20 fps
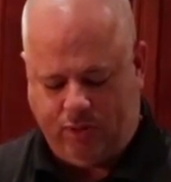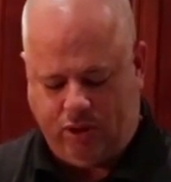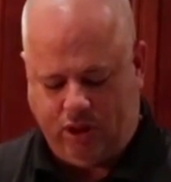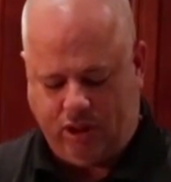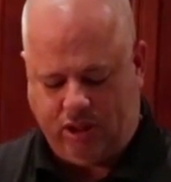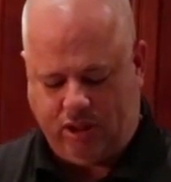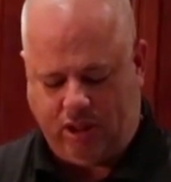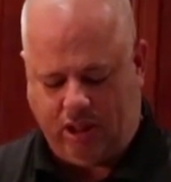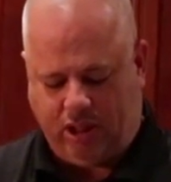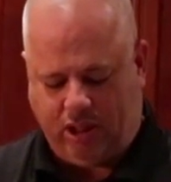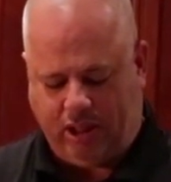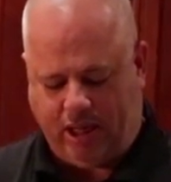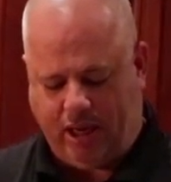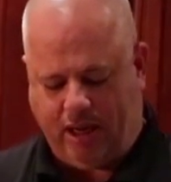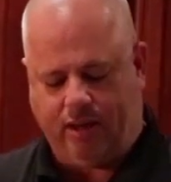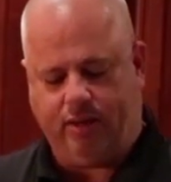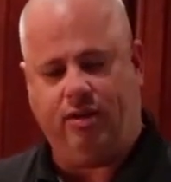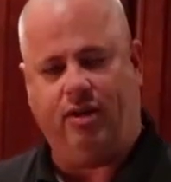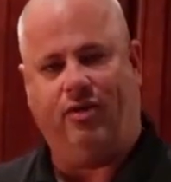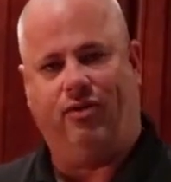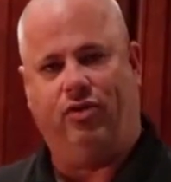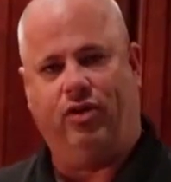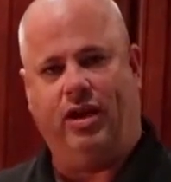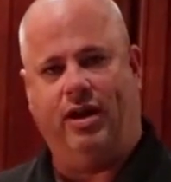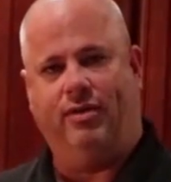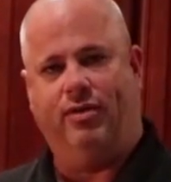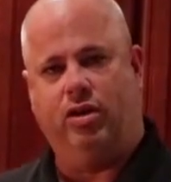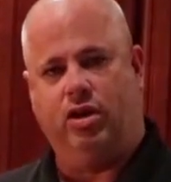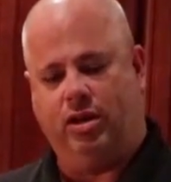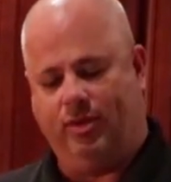just to allow the
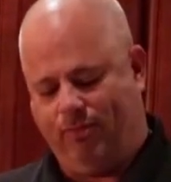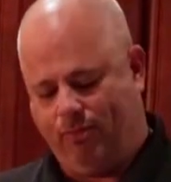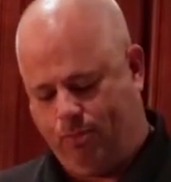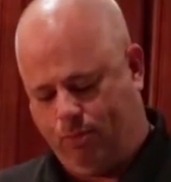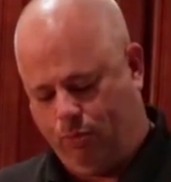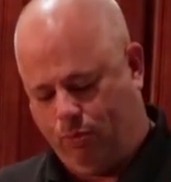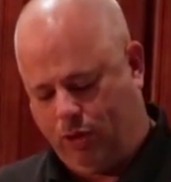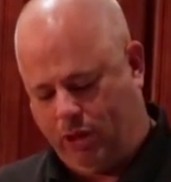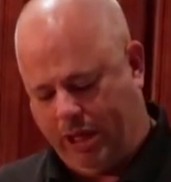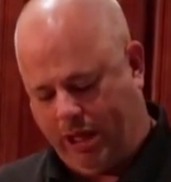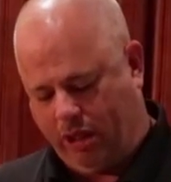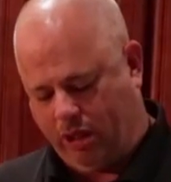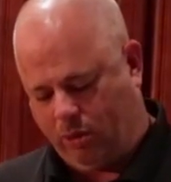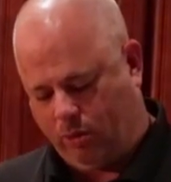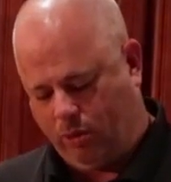flavor to get